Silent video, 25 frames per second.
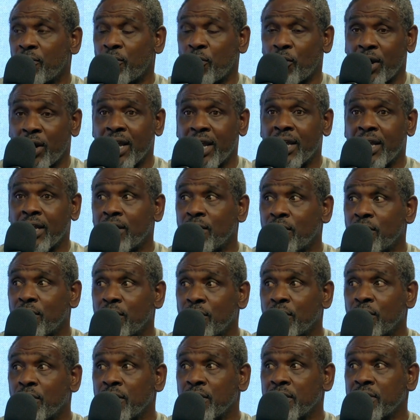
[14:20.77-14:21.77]
Ray
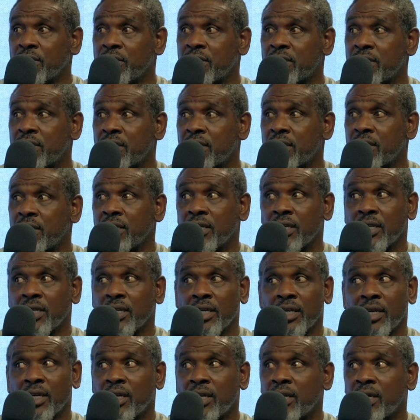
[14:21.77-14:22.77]
Lewis
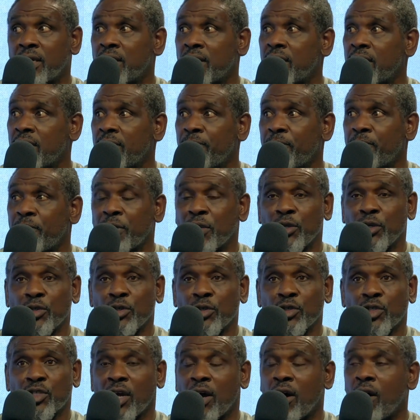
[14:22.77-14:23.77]
used
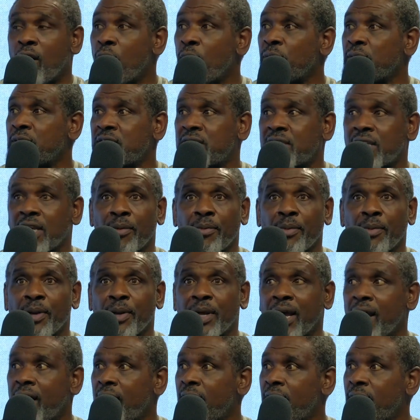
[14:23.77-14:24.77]
to always tell me
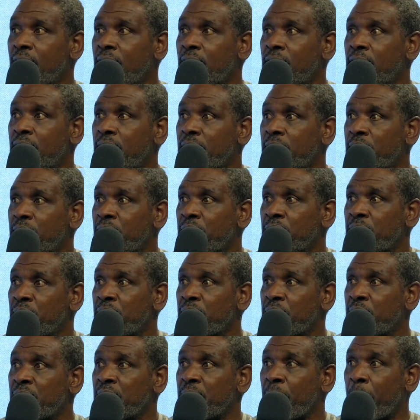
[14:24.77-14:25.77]
how
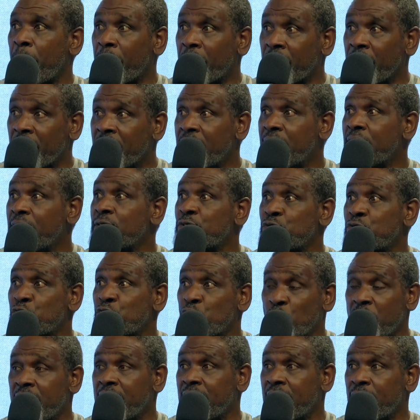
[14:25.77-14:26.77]
players
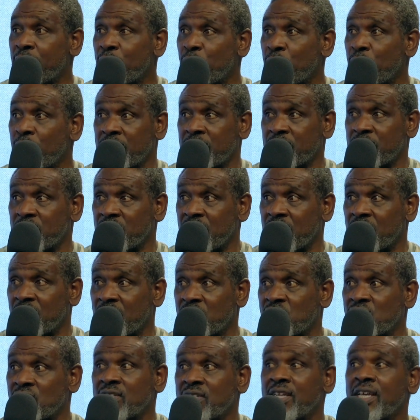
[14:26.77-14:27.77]
ran that
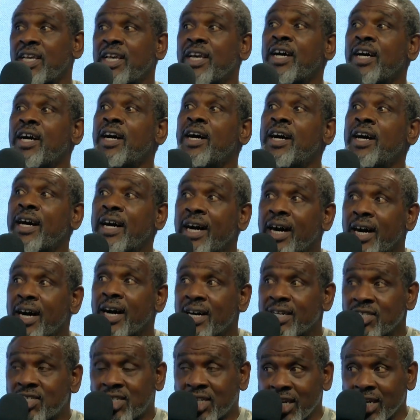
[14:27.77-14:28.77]
organization yeah.
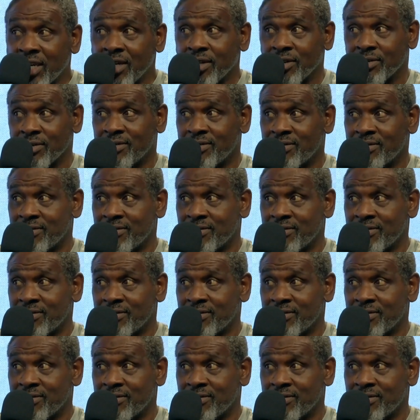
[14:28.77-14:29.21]
until